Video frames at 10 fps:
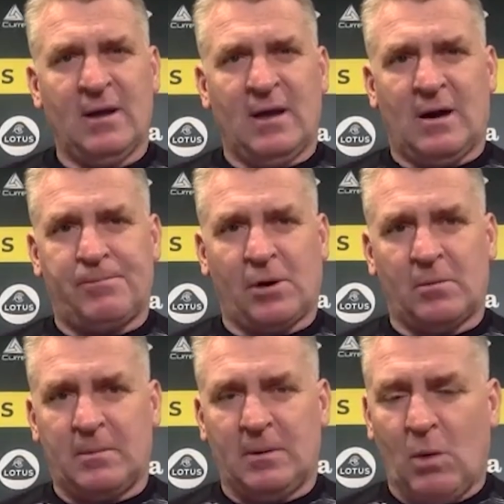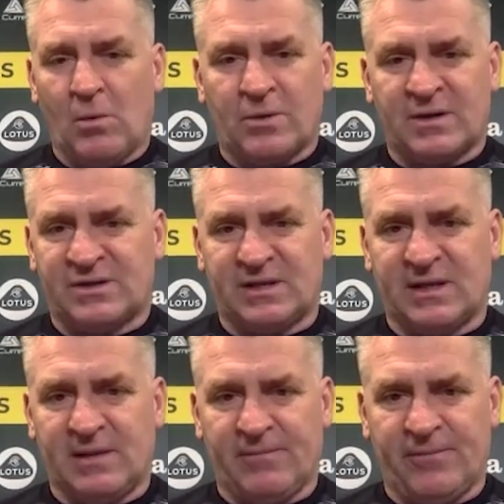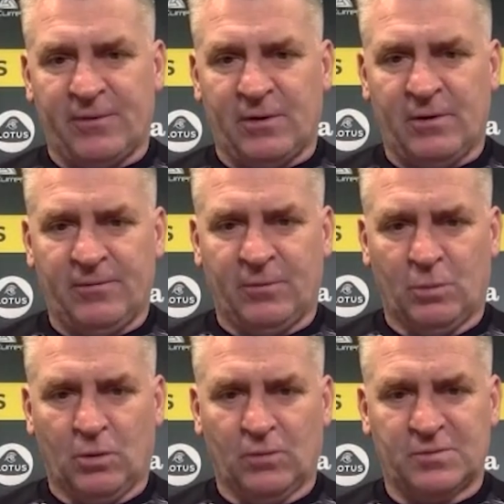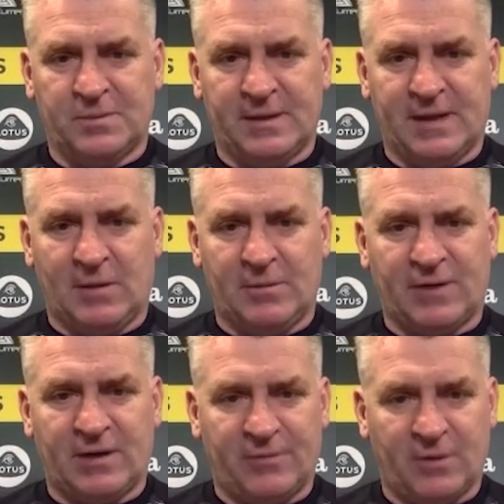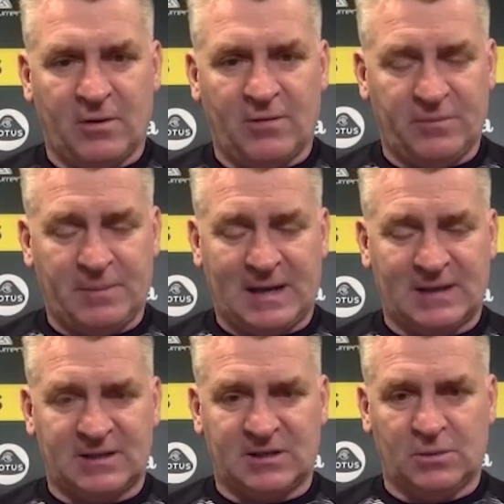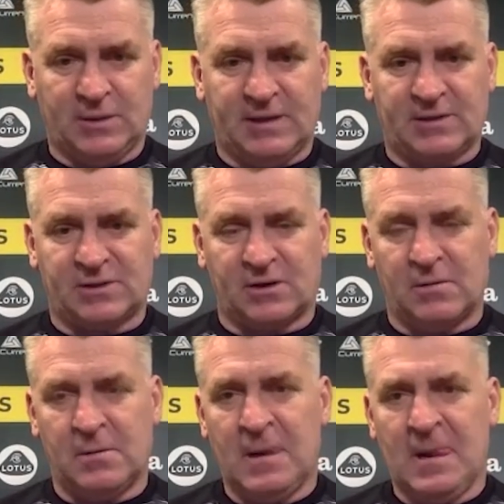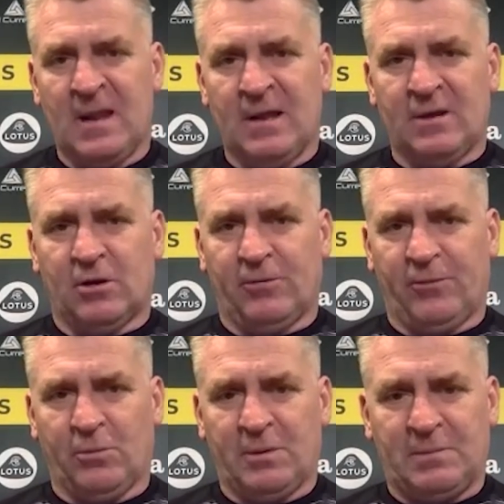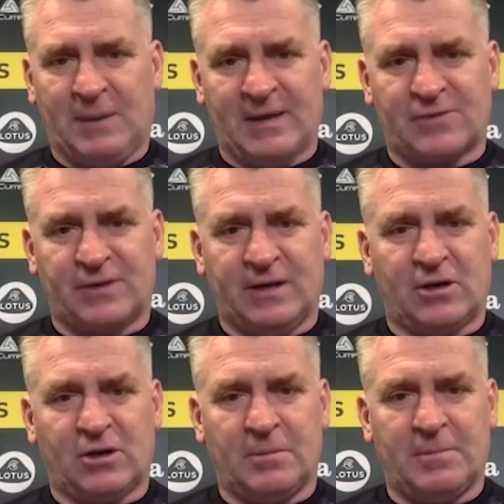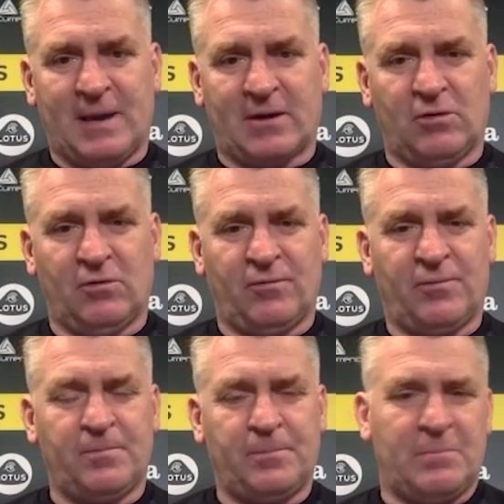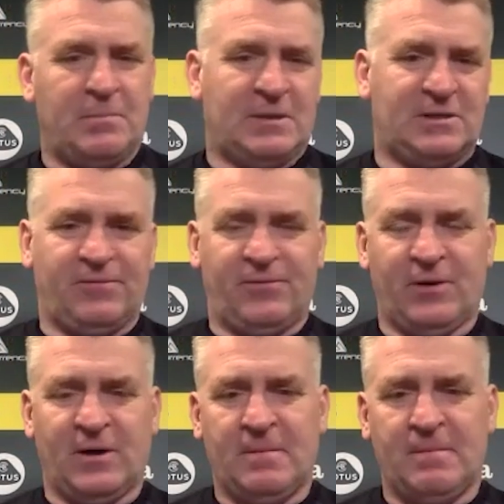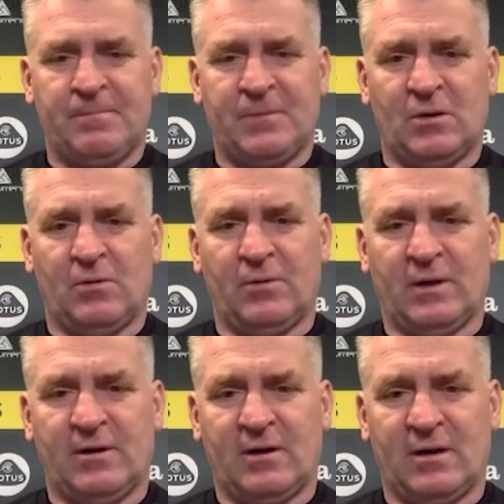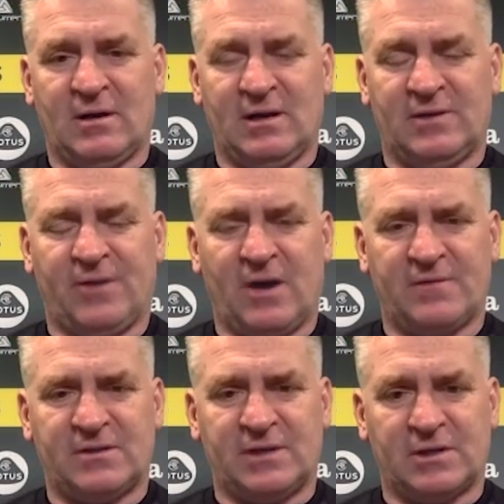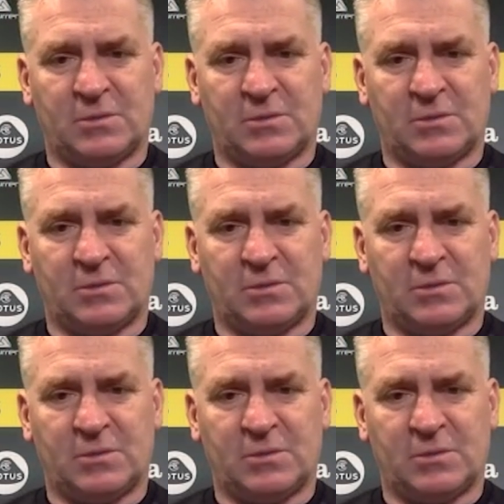I probably won't consider them for Wolves, but they'll be ready for Palace in the week. So, you know, four big players really coming back who've been missing for, you know, at least 5 to 6